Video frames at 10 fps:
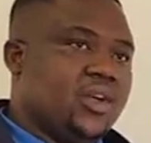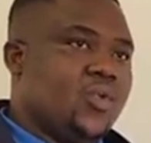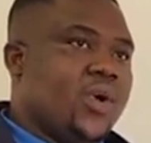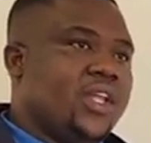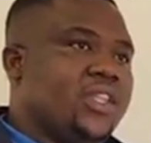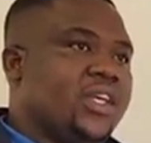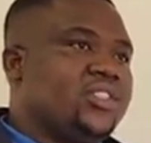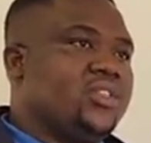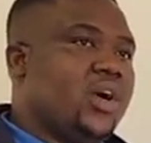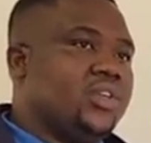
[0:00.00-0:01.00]
When the
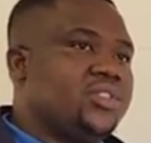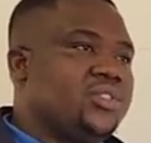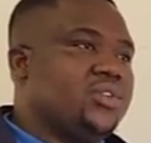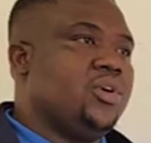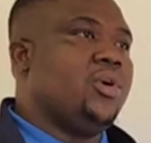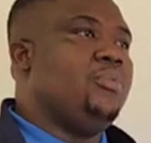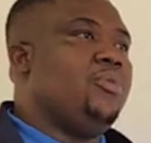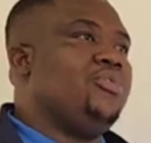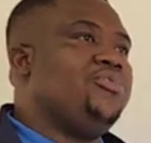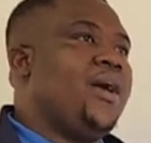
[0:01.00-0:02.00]
source
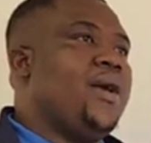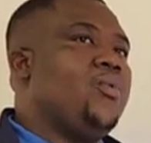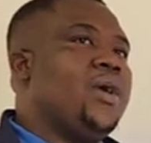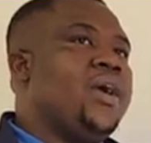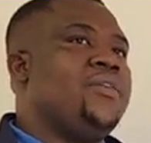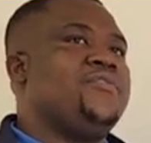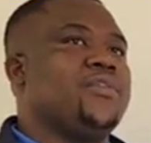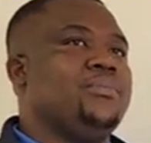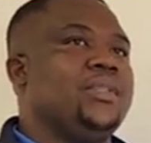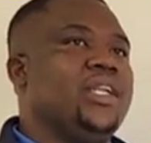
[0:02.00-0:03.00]
moves away
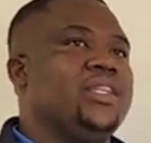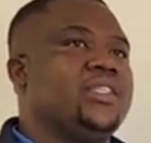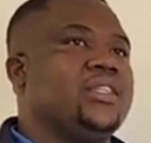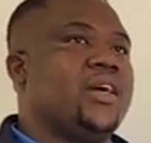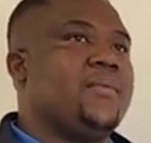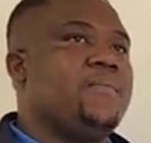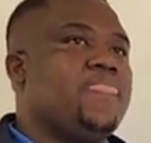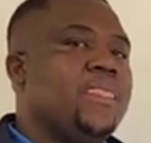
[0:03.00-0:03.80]
from the listener,